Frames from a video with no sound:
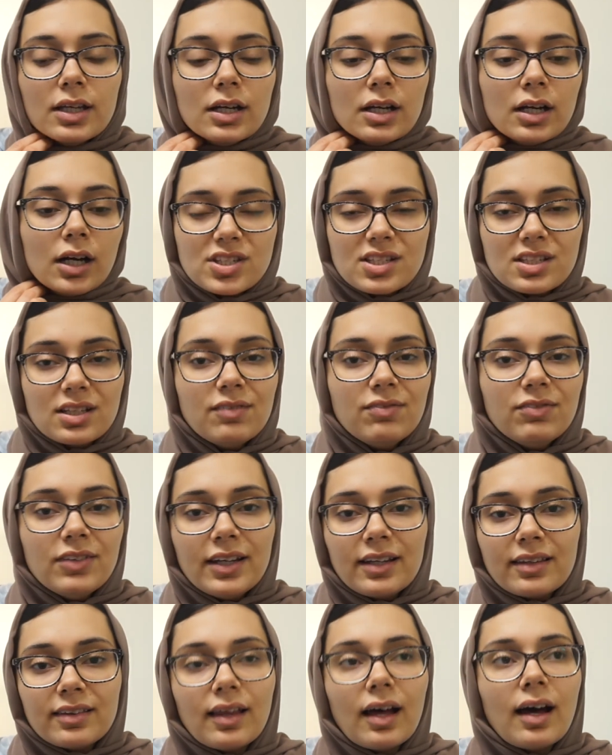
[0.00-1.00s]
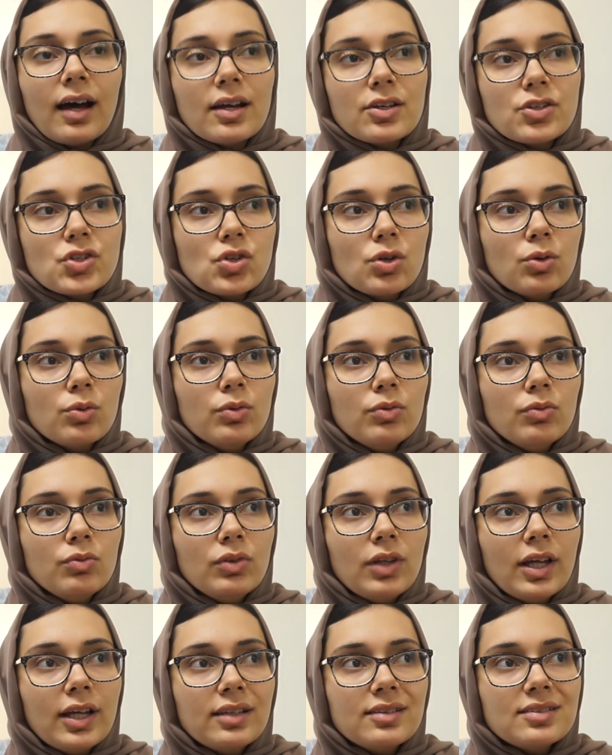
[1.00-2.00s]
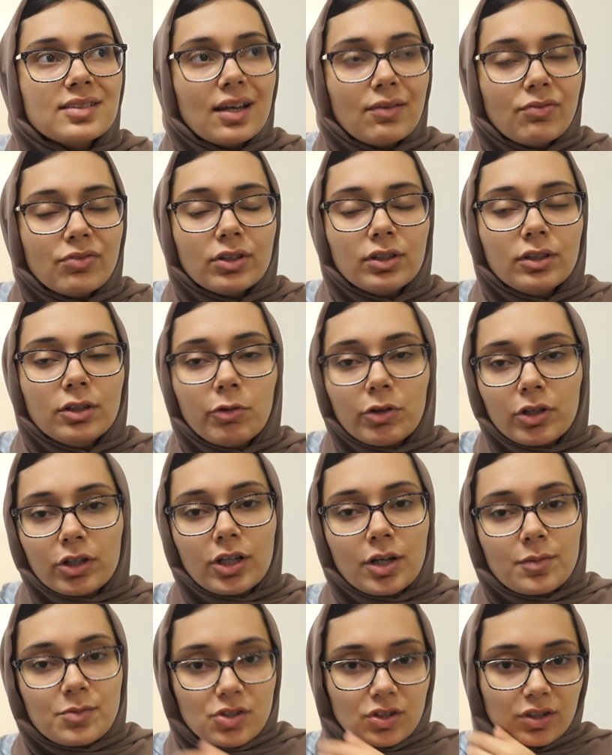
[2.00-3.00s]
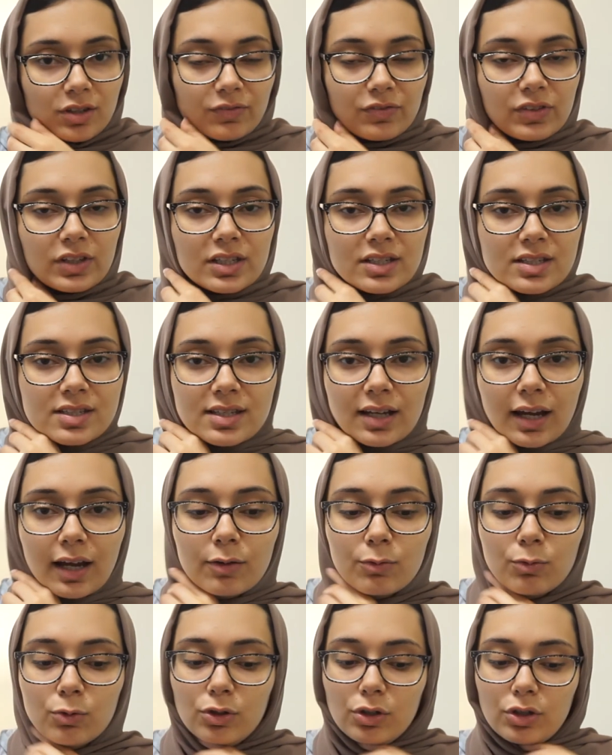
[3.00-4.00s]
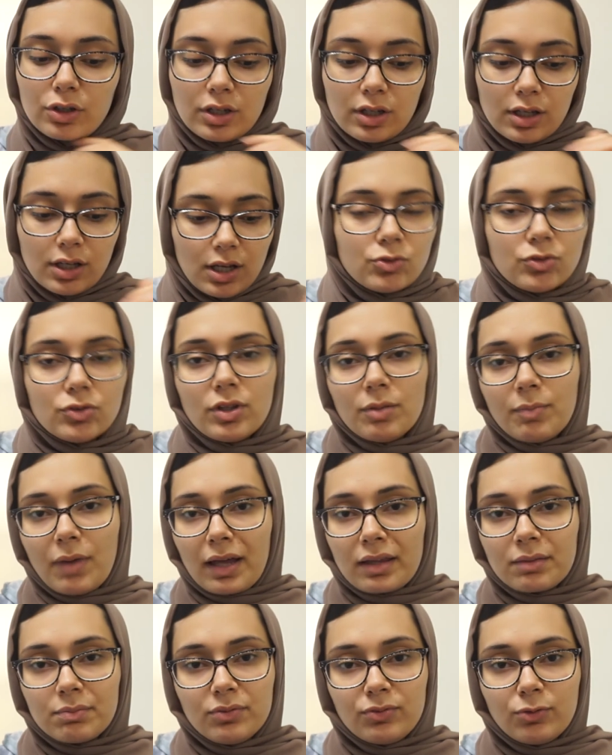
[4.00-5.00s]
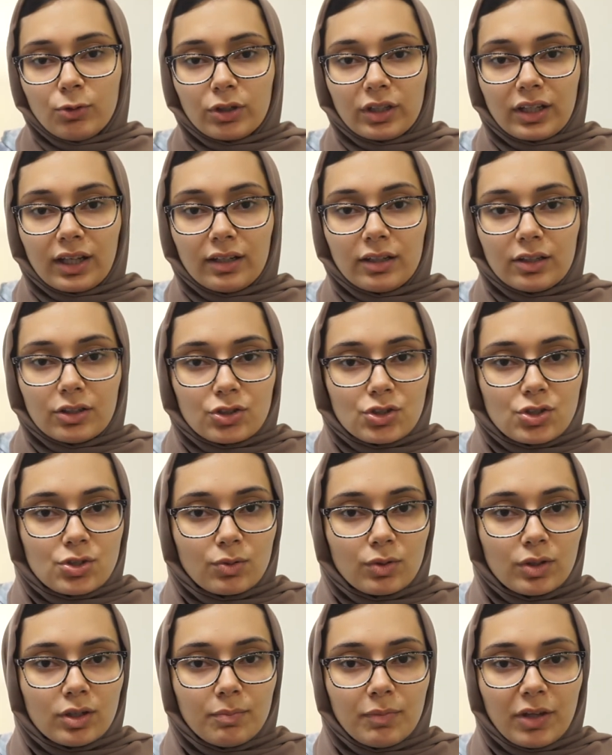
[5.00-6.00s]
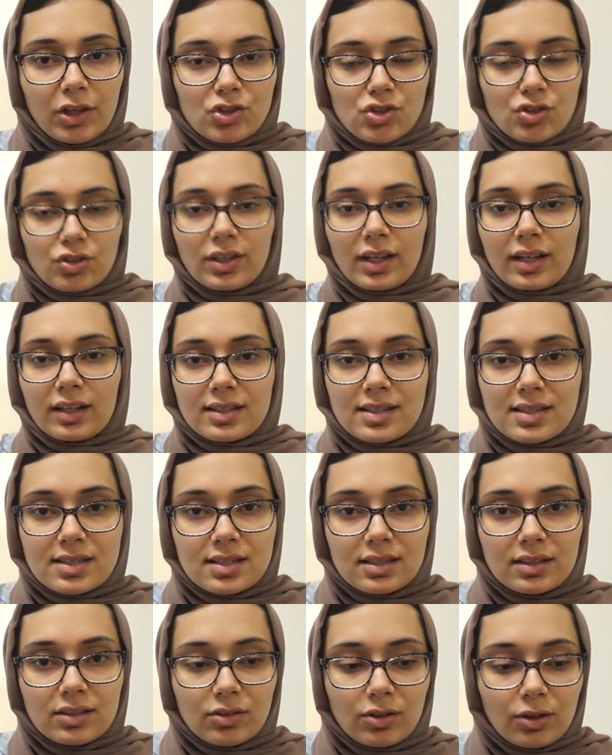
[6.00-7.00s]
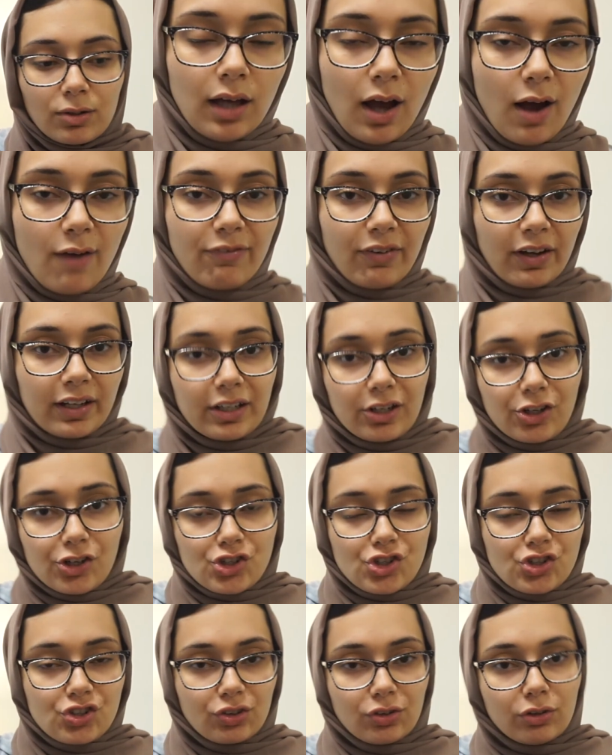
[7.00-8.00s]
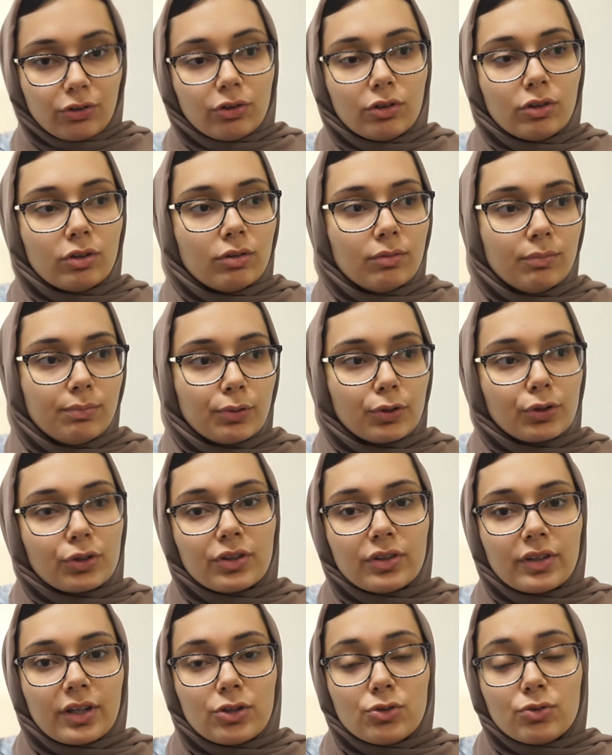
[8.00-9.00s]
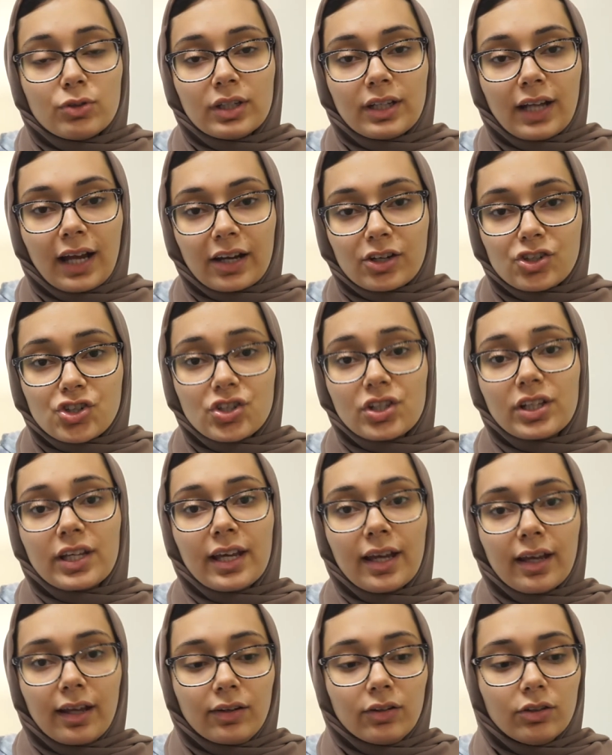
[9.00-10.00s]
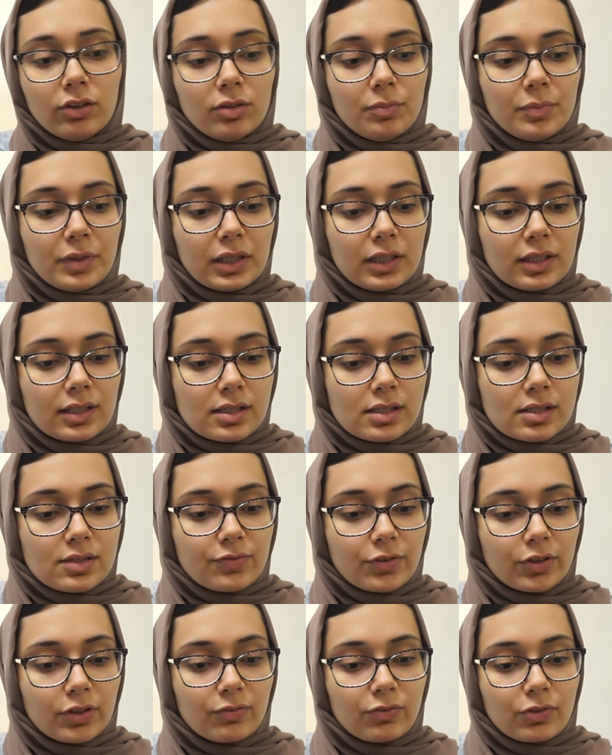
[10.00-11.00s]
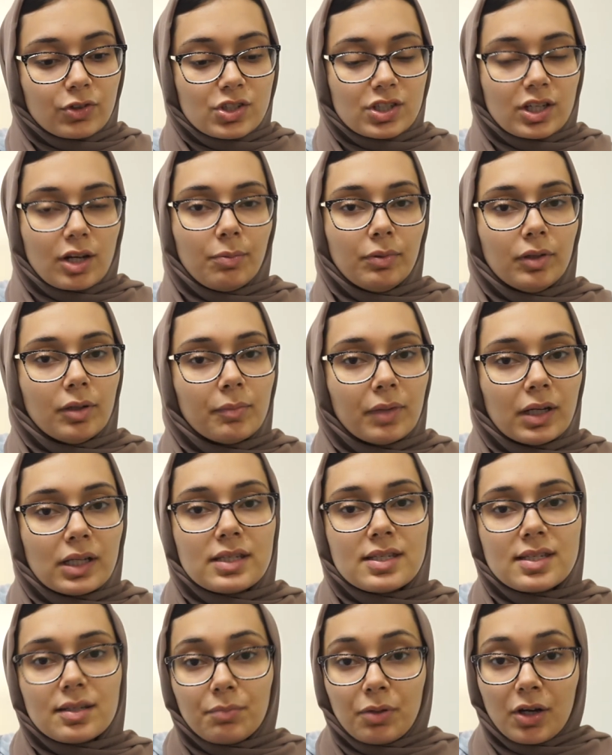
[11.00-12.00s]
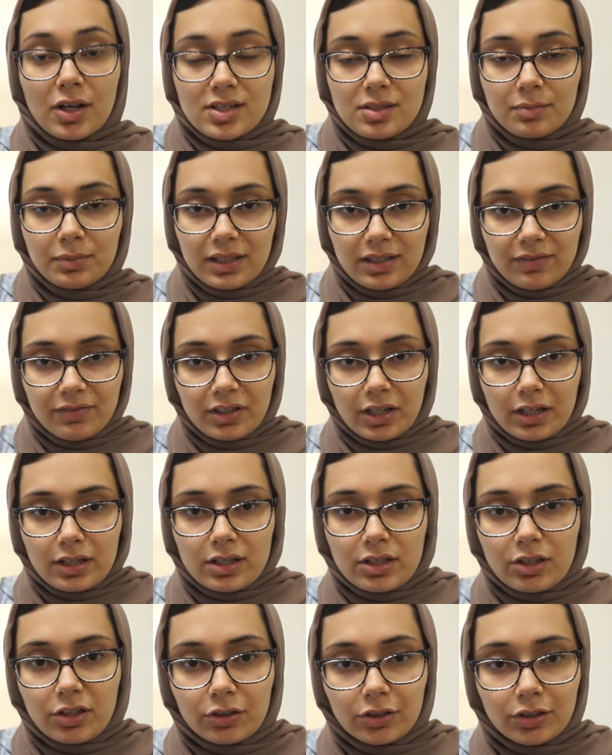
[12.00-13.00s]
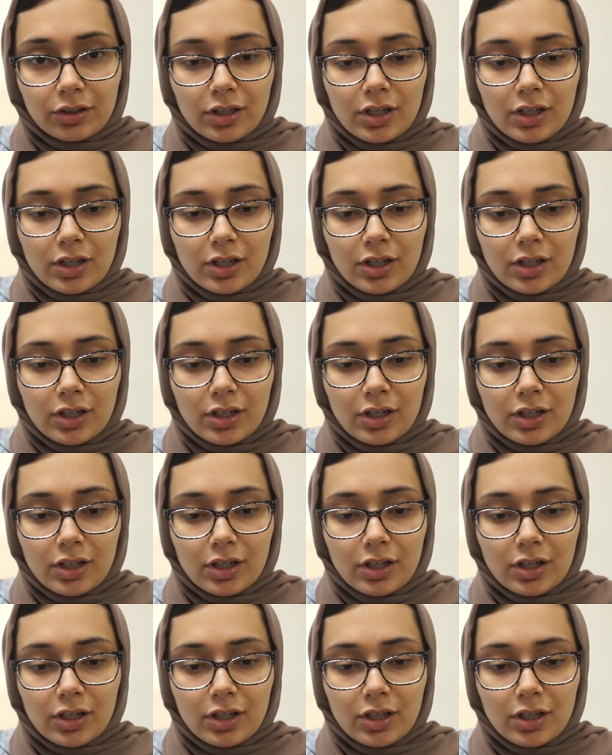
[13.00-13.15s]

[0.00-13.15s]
stuff like that. So like definitely when it comes to the fees, I would do the math before getting into it. Make sure that it's, you know, a financial burden that you can actually handle, because for the first couple of months and possibly even a year,